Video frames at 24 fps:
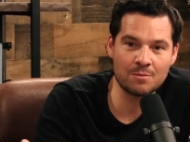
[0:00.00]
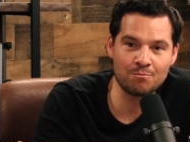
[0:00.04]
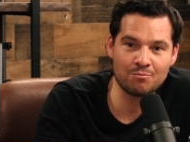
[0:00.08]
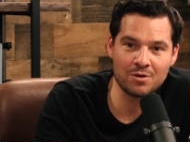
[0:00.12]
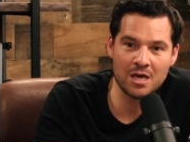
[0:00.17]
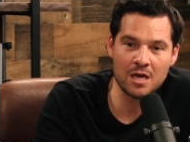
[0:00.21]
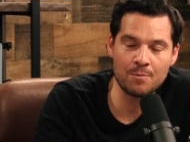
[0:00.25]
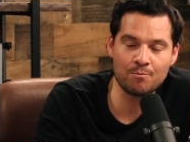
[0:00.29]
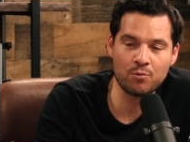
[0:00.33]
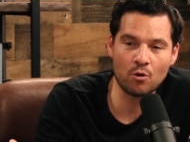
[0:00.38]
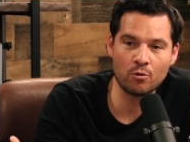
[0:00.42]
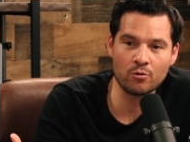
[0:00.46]
And
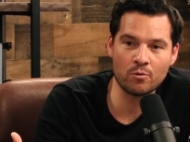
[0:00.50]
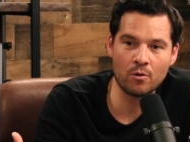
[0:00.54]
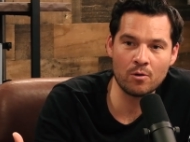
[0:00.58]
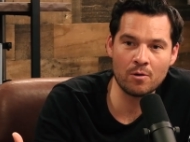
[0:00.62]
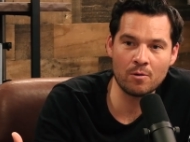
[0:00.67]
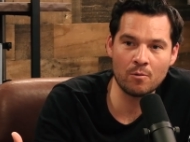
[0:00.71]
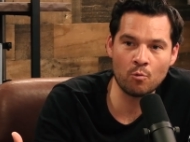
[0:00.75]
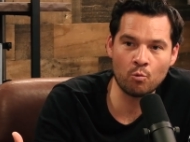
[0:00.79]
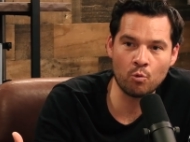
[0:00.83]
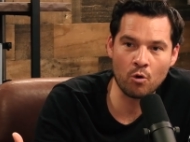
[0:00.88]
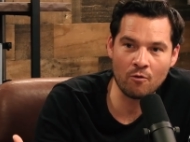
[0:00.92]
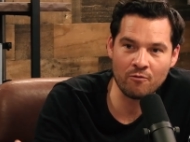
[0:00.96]
people
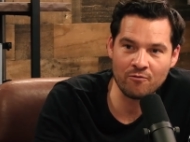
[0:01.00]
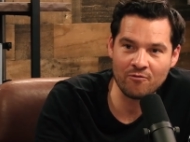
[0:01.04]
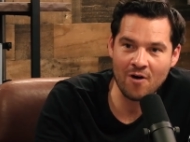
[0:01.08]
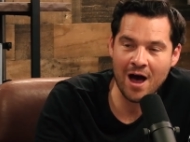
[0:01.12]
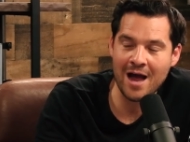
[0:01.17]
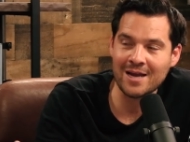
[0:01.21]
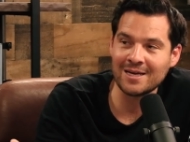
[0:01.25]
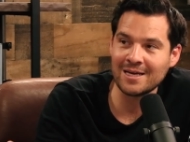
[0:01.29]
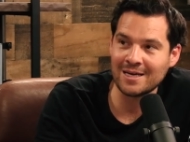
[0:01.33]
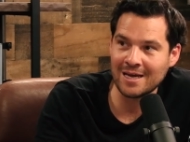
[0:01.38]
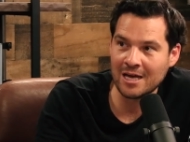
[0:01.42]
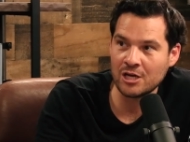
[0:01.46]
will
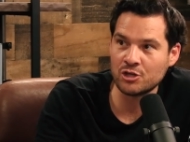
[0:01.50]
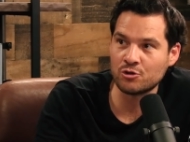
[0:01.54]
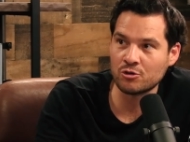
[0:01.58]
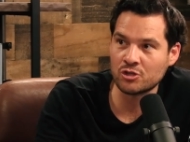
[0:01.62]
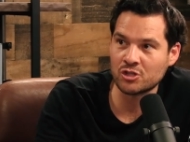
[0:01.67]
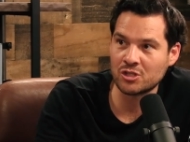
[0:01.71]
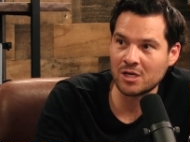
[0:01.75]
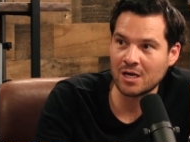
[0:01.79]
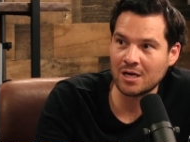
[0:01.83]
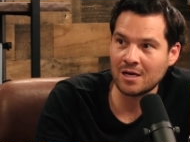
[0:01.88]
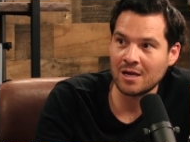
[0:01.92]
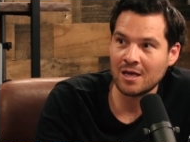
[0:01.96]
find it
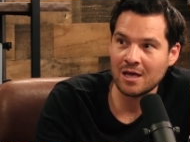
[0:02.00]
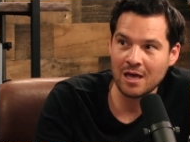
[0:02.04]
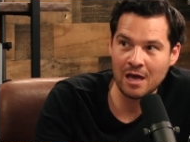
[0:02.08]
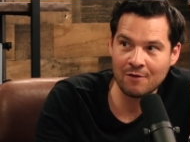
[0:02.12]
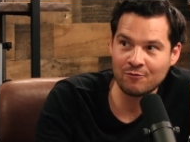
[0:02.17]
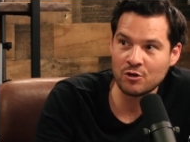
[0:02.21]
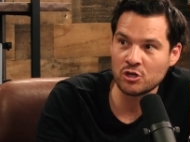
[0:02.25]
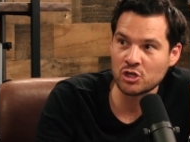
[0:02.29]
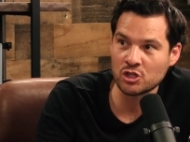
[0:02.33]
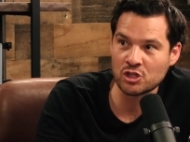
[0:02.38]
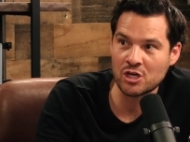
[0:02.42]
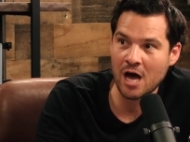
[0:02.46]
interesting
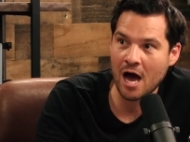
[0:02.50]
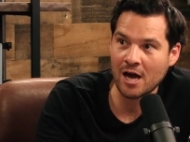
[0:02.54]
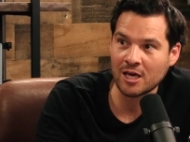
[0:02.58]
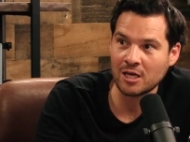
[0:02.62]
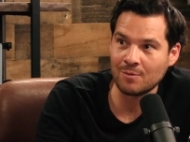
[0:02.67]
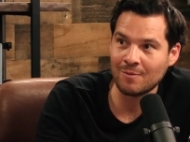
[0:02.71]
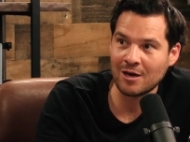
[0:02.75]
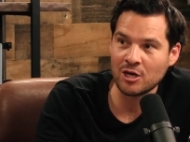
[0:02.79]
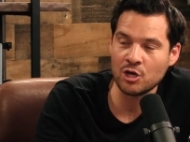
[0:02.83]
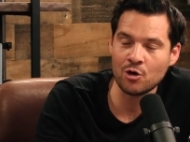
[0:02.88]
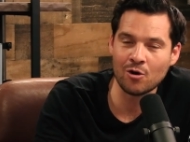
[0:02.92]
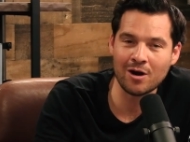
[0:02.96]
if you just
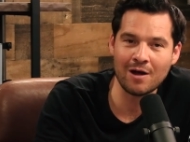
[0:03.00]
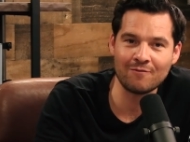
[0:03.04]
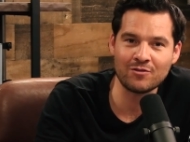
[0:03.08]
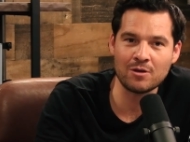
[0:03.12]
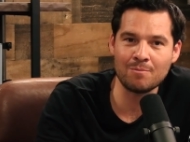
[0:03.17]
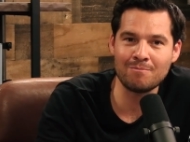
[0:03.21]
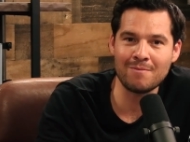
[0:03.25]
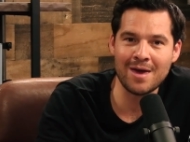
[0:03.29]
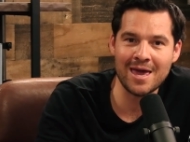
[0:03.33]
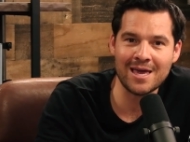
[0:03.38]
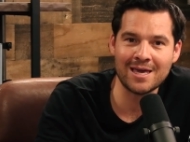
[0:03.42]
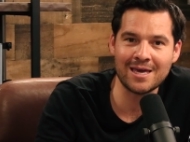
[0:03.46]
document. You don't have
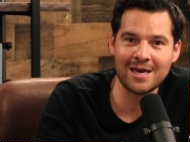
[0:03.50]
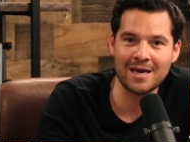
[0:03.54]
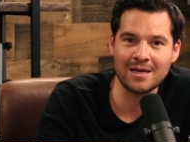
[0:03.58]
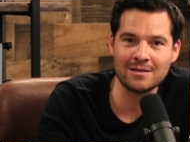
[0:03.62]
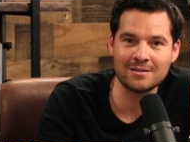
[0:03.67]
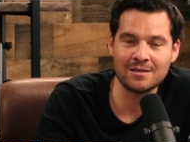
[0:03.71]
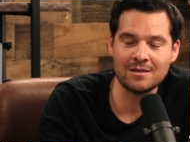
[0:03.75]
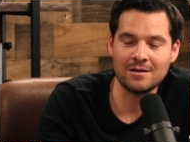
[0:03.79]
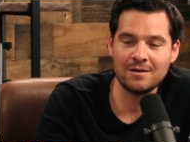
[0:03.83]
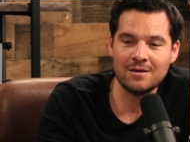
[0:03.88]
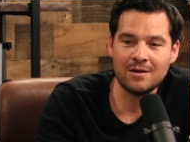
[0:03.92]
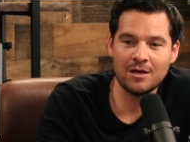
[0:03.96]
to make
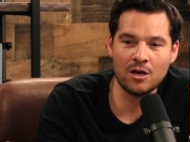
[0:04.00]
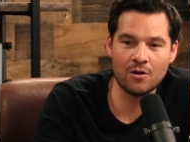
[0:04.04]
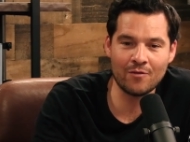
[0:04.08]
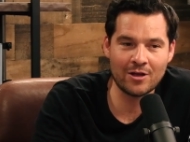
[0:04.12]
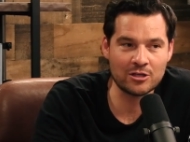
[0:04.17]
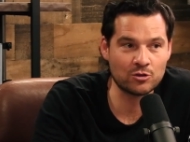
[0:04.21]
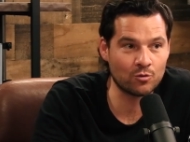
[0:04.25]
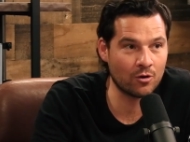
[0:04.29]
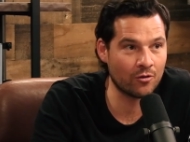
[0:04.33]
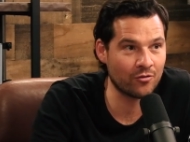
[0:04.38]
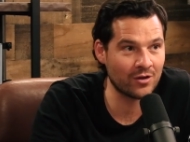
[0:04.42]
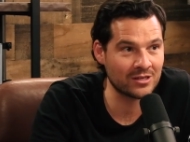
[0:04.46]
it, you know,
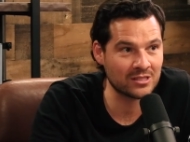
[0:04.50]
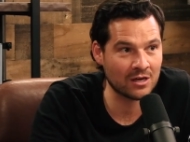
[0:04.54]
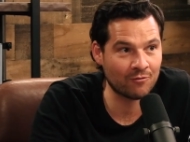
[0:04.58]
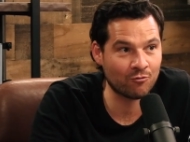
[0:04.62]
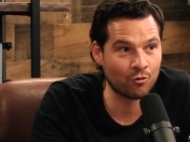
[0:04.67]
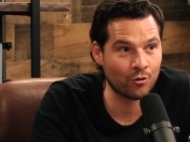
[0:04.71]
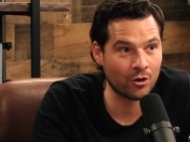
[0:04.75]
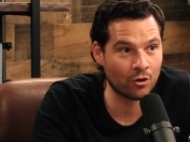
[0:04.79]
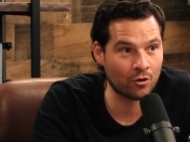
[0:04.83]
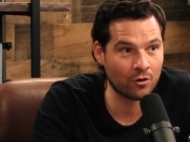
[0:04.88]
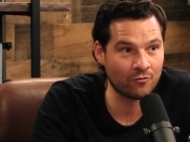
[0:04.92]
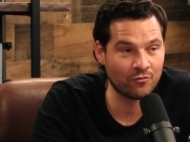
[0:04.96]
that's one of the things I've
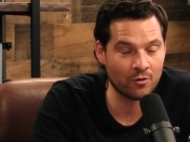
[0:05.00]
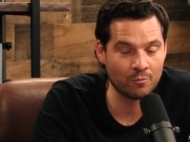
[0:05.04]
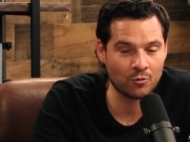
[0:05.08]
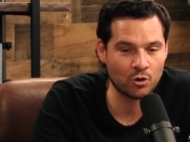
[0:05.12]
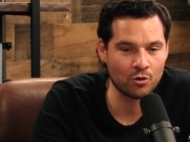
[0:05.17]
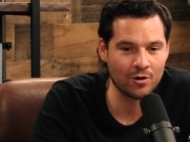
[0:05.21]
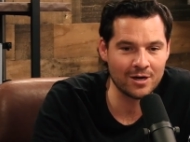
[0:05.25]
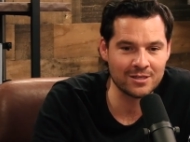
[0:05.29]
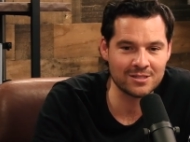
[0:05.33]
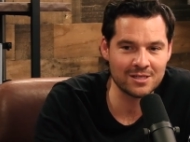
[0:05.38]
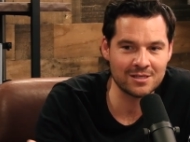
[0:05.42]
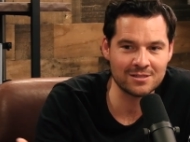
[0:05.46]
really learned from
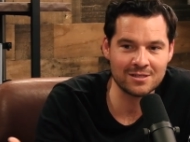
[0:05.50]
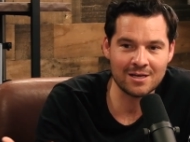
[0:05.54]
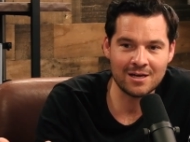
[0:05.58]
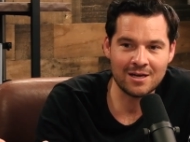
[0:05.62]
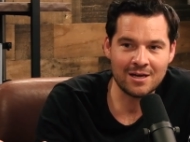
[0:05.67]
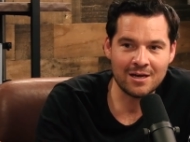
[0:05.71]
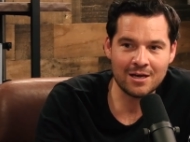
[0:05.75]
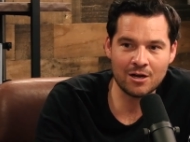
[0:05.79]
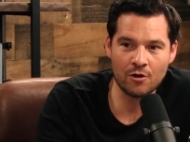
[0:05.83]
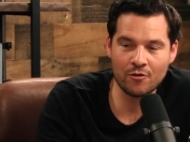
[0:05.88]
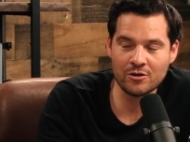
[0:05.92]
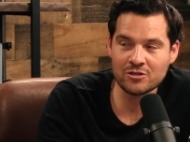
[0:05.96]
Chris is,
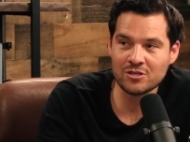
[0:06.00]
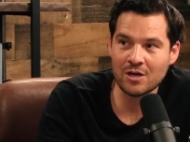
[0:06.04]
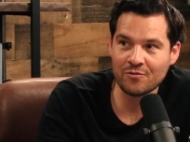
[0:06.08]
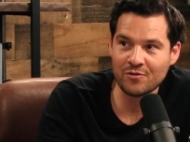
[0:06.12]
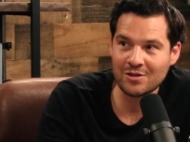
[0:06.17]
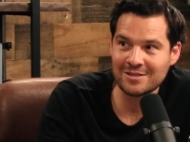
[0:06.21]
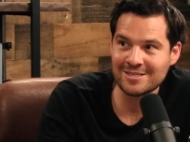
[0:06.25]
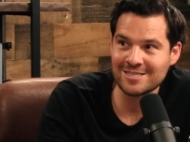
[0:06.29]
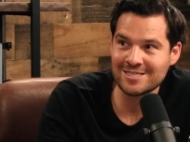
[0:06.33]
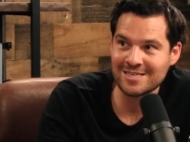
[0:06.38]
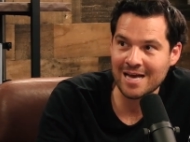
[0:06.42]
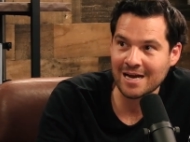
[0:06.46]
you know, there's
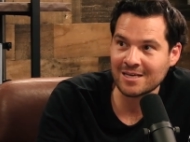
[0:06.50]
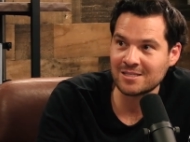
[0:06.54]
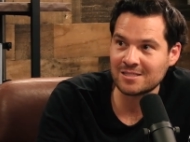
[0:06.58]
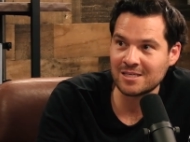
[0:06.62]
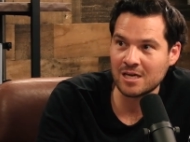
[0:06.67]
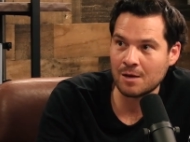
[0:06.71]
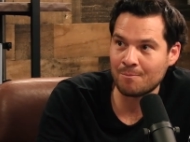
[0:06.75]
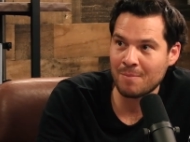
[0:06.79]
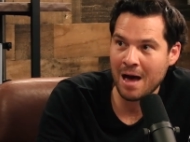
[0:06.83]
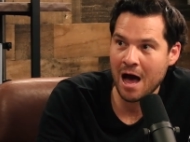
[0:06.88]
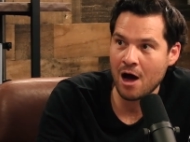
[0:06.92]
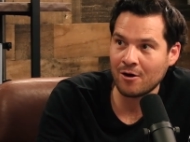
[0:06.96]
nothing
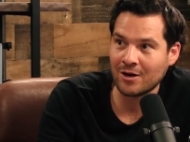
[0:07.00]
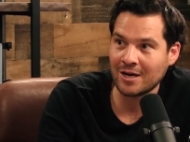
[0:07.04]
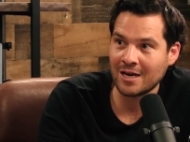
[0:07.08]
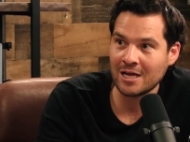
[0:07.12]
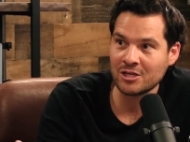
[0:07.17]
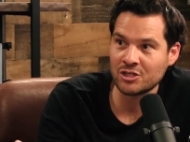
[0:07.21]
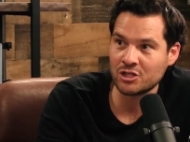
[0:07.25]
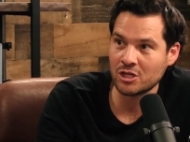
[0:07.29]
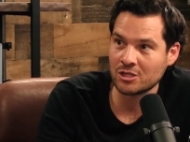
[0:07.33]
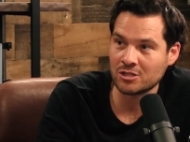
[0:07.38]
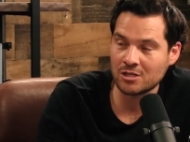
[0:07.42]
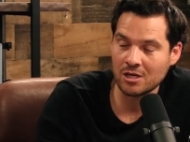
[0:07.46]
sexy about it.
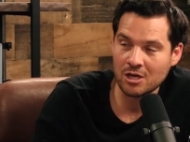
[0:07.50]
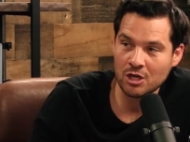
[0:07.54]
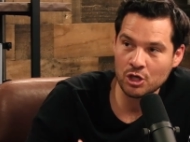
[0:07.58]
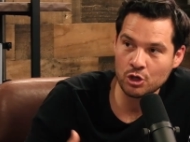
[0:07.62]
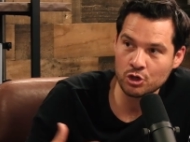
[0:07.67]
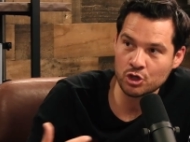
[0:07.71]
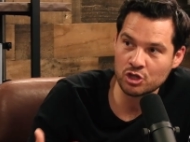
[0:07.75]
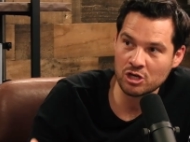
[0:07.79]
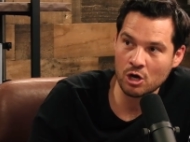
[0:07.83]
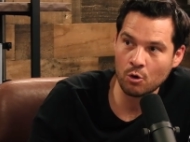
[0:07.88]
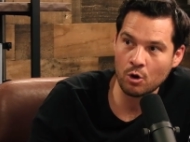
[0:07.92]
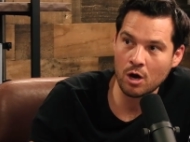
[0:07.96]
It's just,
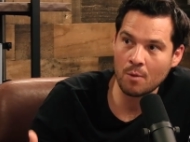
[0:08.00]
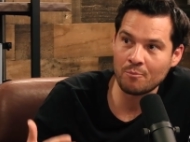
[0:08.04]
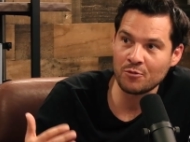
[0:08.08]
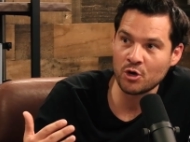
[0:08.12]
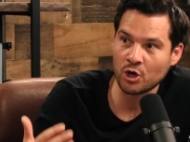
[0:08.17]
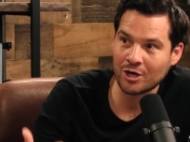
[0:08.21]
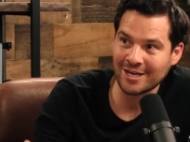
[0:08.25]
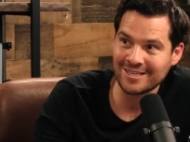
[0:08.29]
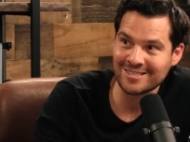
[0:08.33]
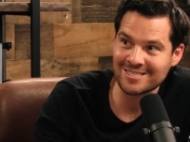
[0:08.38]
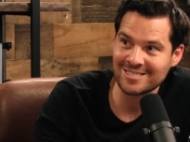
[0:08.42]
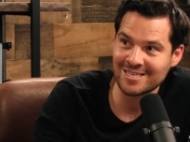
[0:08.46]
you show up,
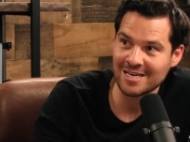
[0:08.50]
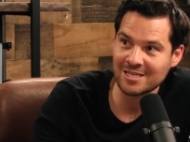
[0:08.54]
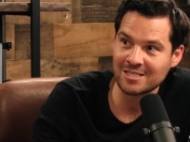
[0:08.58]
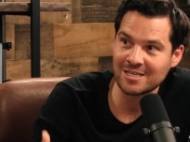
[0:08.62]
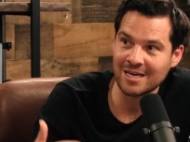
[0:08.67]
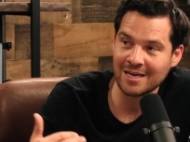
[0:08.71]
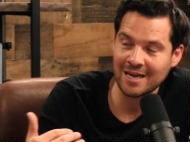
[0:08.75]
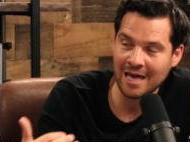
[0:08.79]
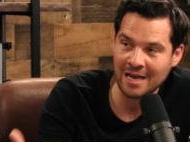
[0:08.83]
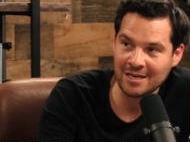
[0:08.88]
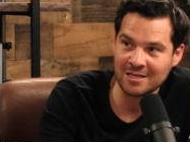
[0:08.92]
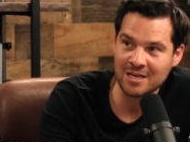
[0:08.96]
you're
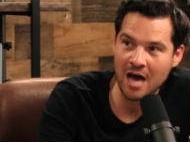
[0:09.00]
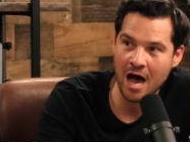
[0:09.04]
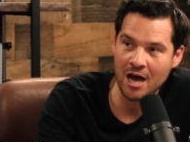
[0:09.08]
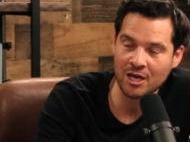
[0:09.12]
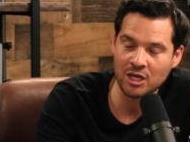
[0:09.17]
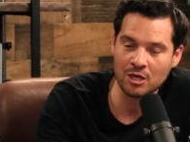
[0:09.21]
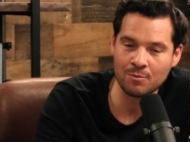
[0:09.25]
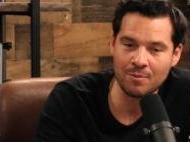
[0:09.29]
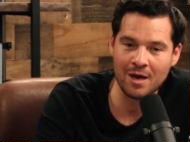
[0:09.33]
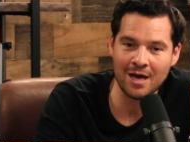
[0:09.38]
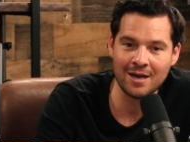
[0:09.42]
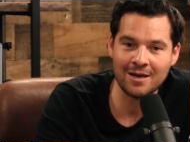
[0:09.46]
consistent and
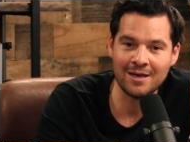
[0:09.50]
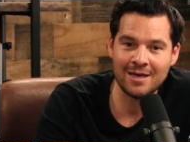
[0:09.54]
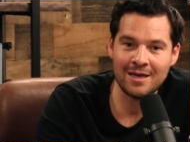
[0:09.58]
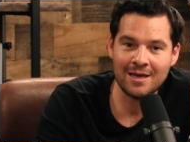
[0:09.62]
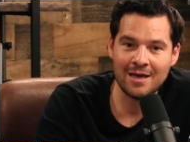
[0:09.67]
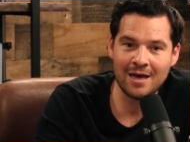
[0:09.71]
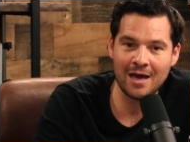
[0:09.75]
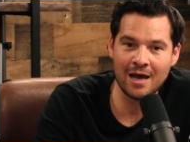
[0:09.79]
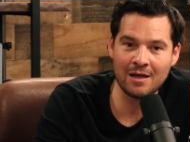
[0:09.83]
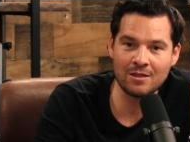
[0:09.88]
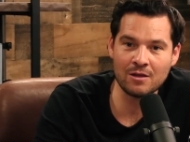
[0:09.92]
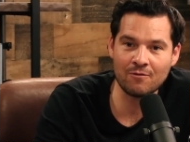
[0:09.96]
document.
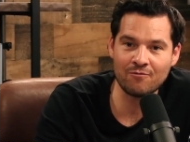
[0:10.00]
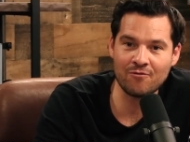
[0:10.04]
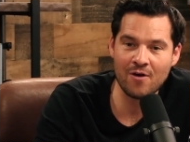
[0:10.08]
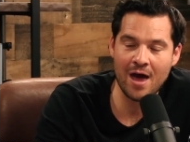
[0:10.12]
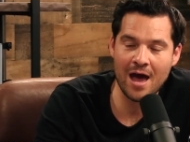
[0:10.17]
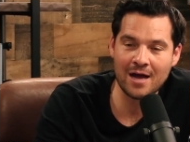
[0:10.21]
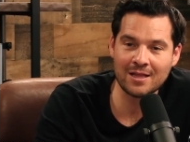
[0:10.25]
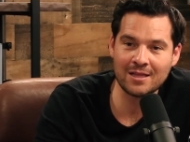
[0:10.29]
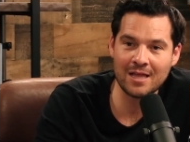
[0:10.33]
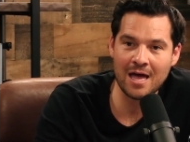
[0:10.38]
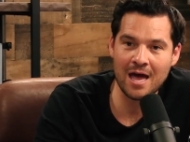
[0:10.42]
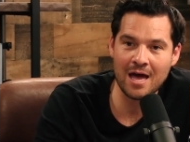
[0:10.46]
And the
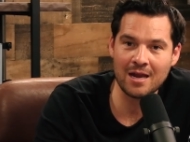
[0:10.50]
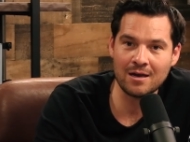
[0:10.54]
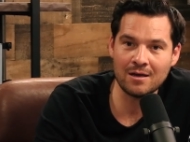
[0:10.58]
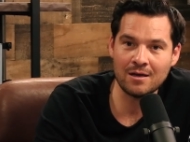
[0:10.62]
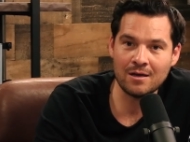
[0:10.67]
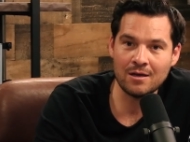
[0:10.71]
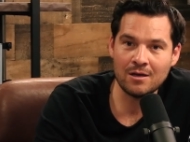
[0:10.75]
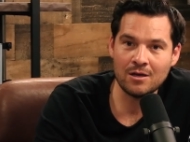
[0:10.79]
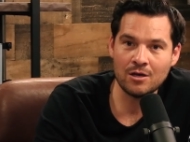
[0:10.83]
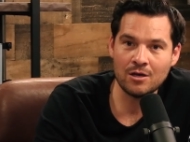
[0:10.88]
fact that,